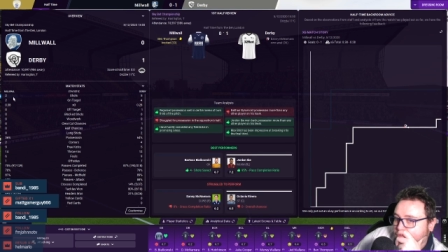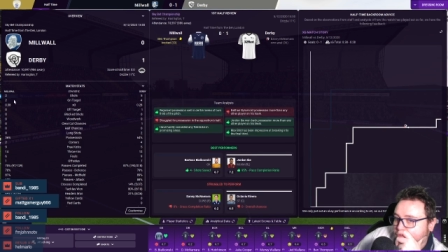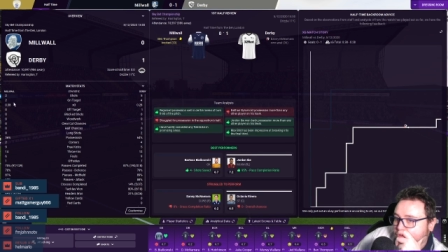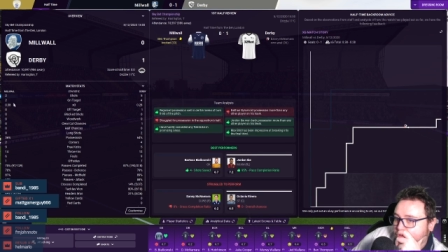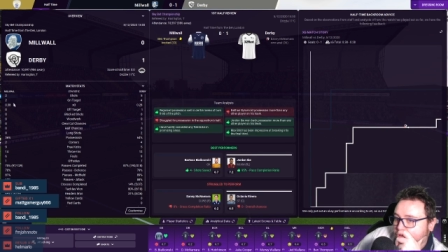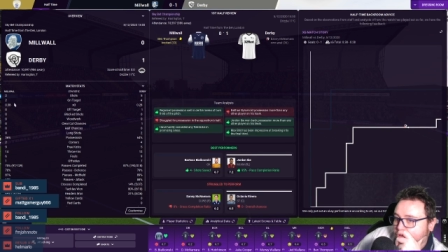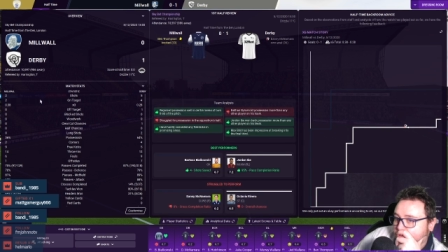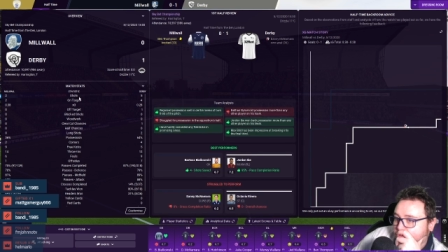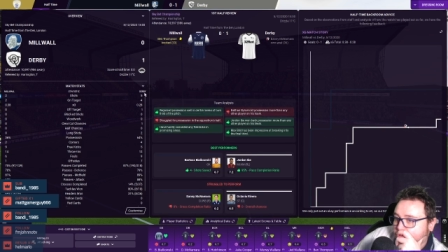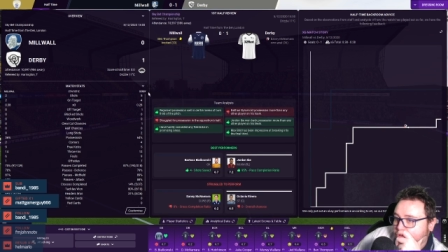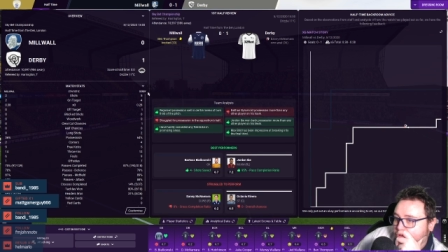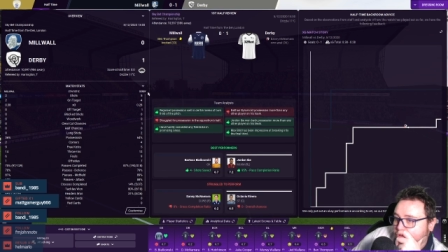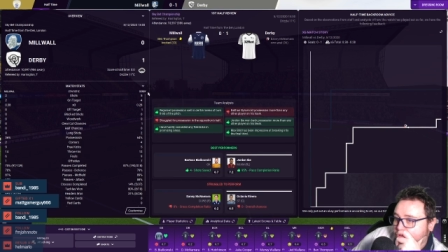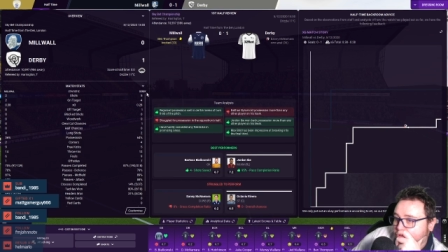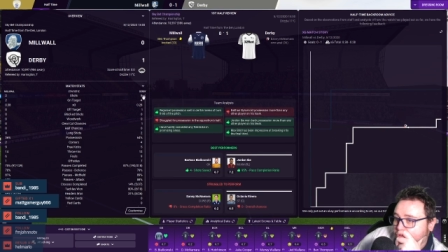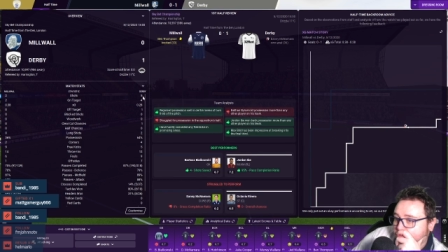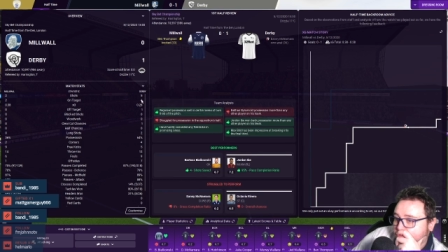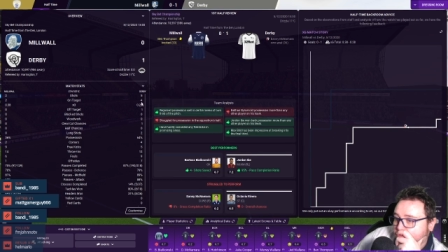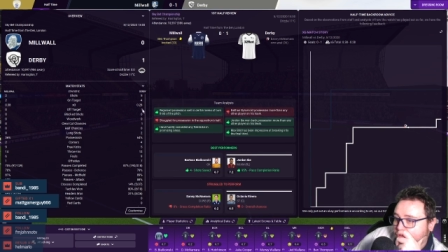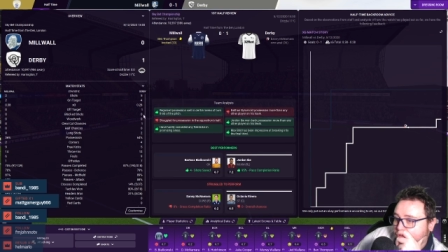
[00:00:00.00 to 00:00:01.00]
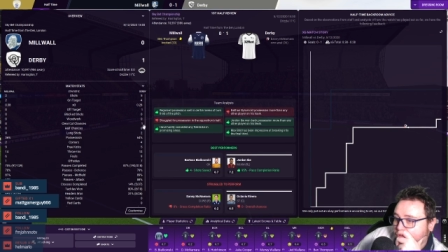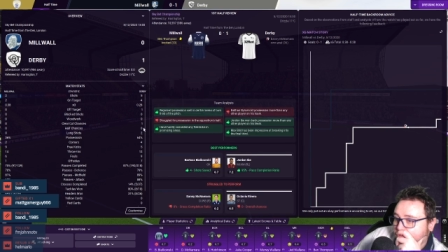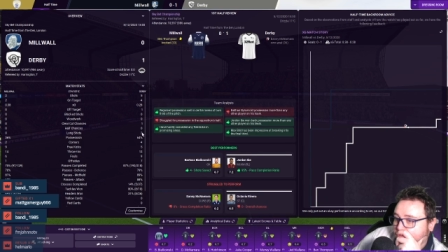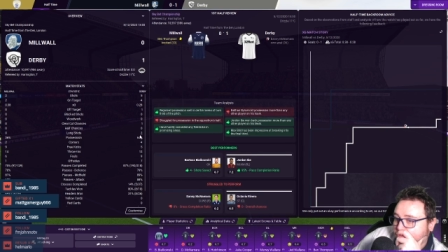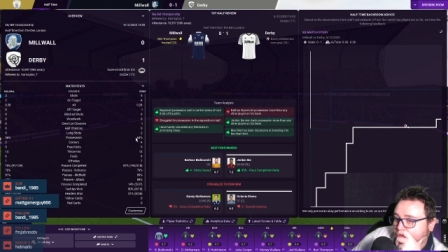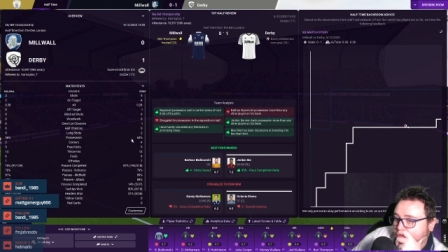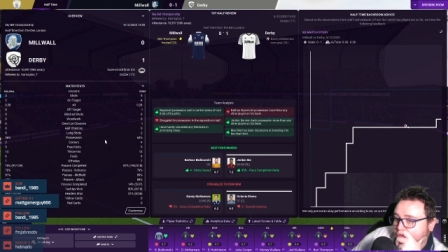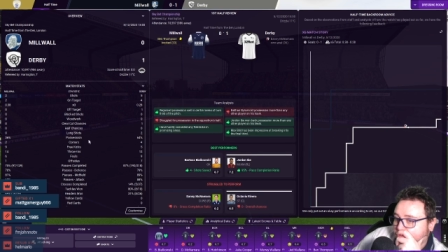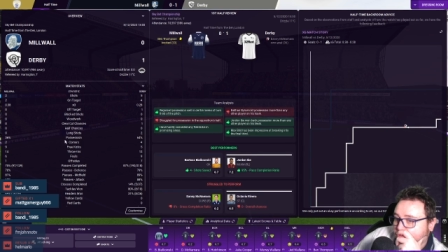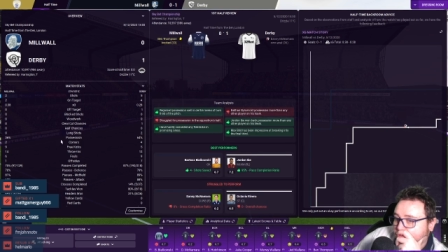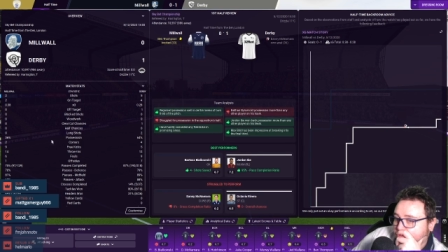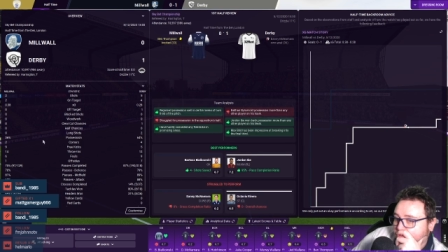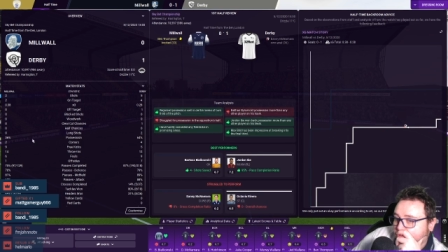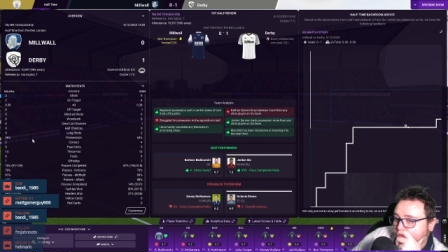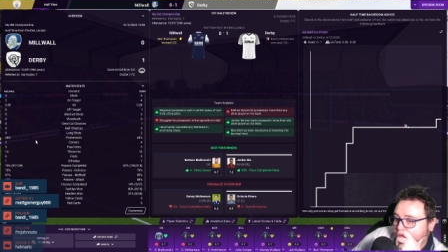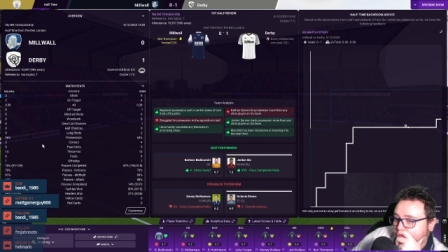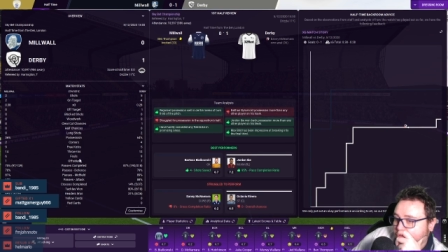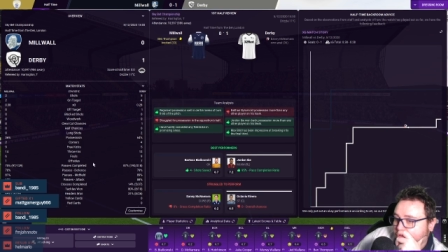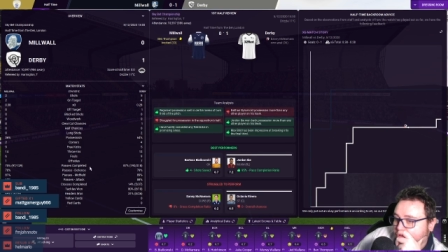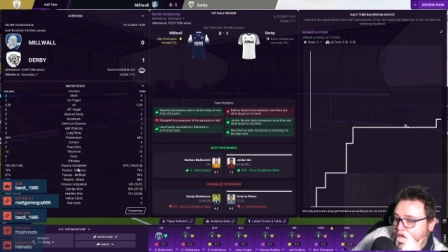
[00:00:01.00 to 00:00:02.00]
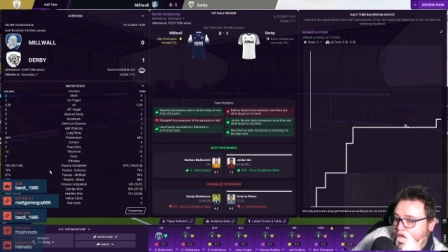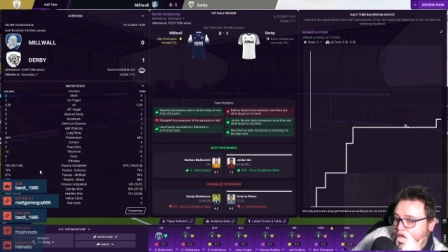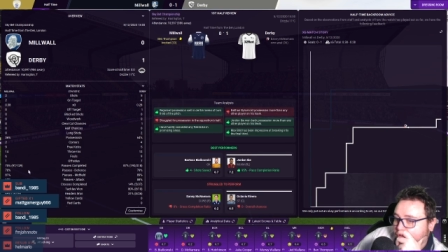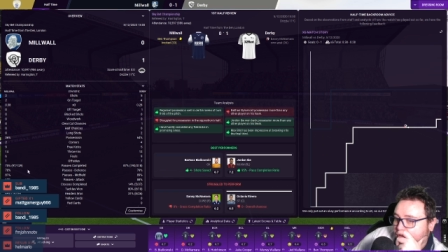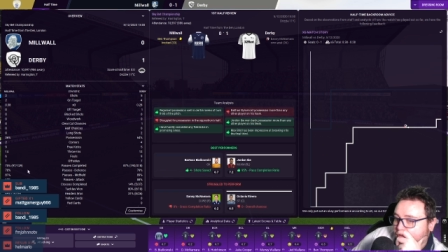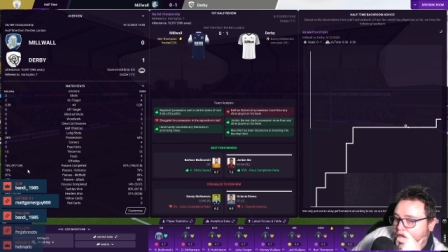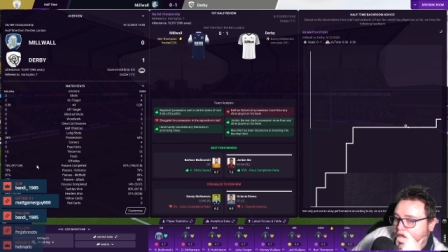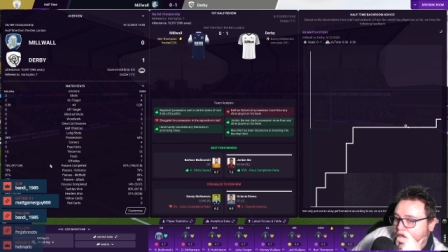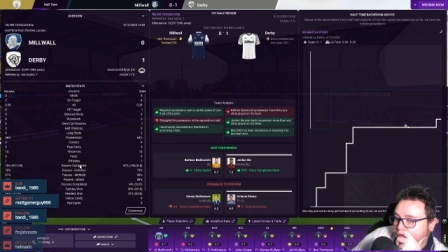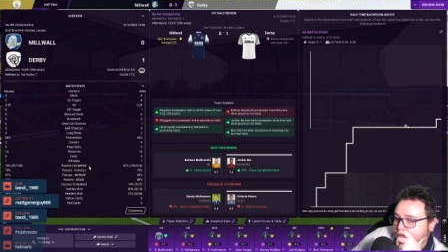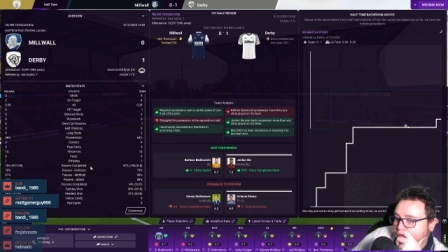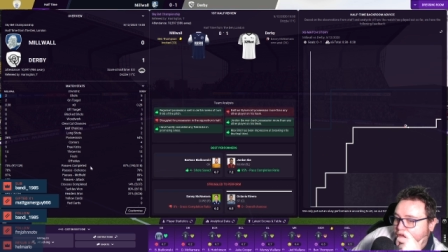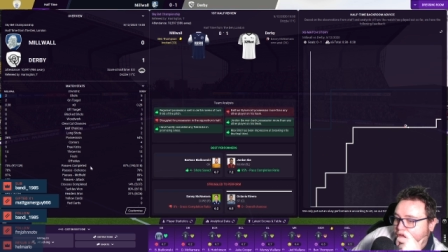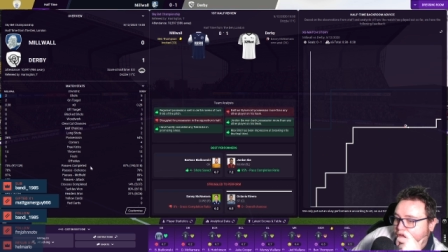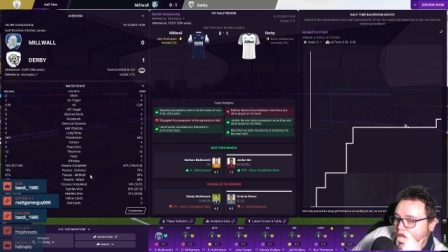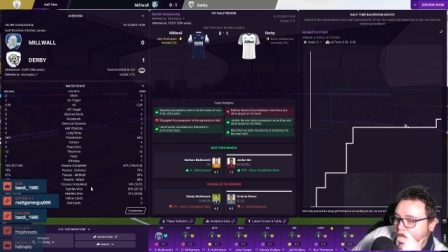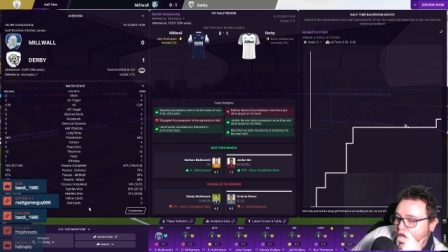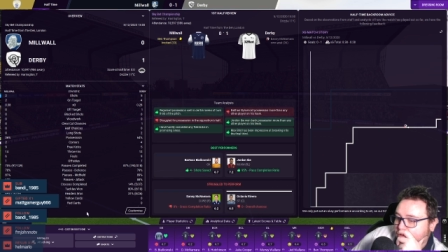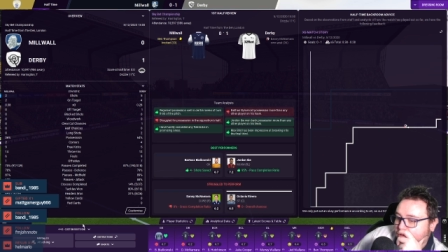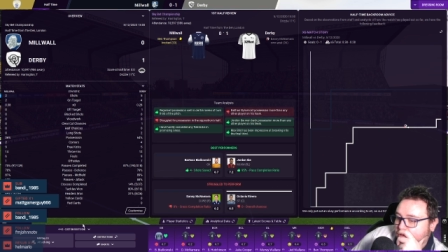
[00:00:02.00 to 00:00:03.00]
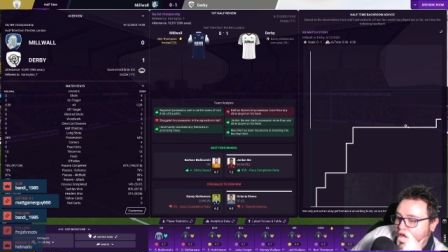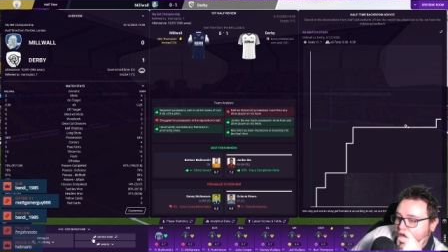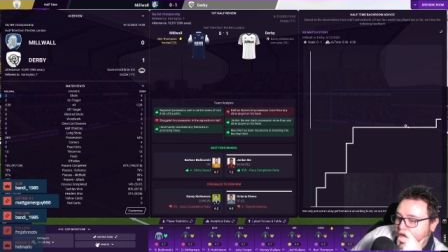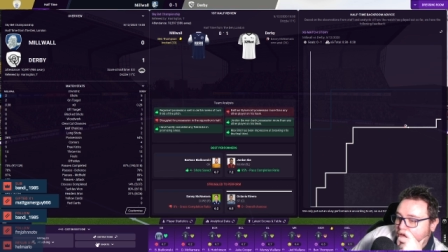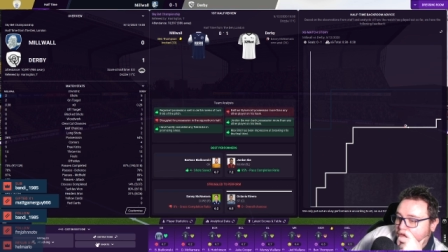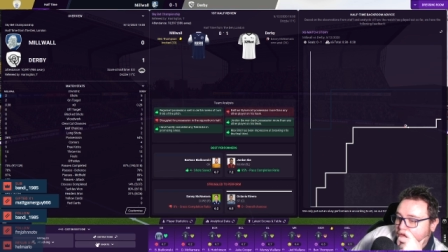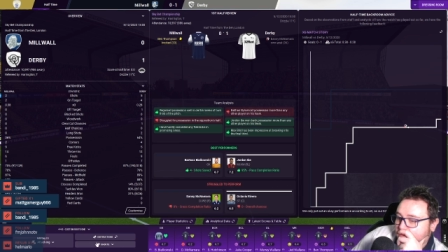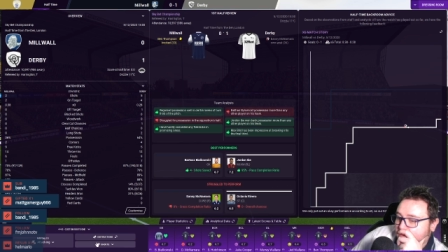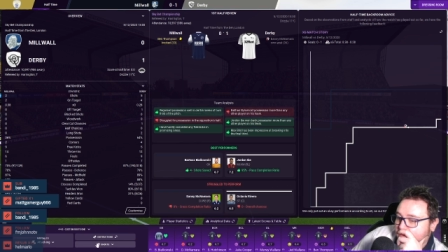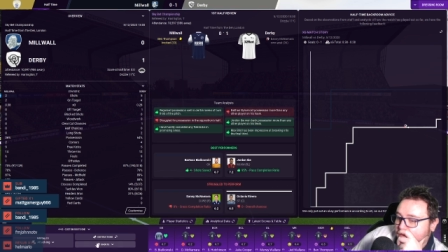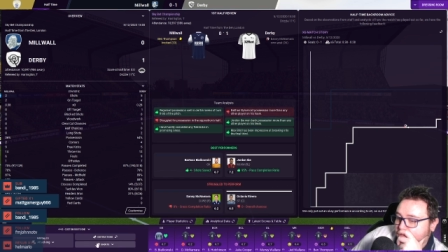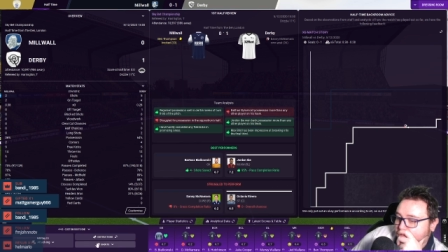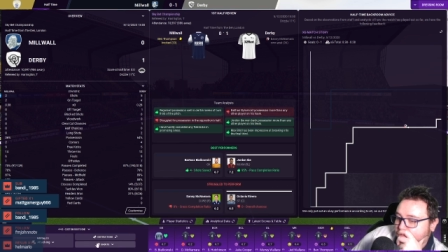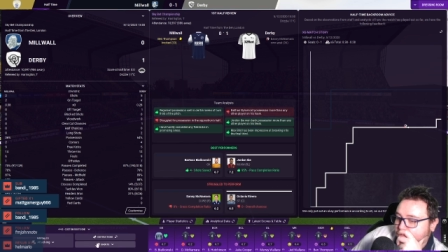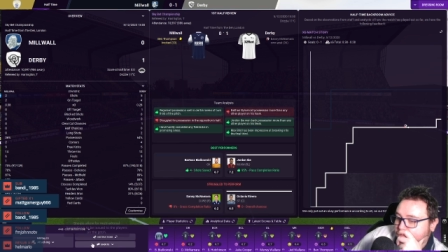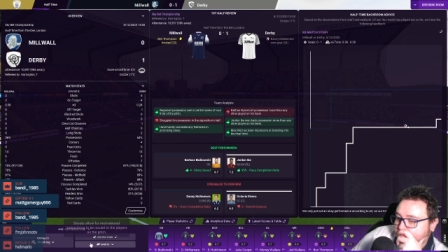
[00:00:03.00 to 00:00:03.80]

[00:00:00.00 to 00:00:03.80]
Two, two, five, four, four, six, four. Okay. All right.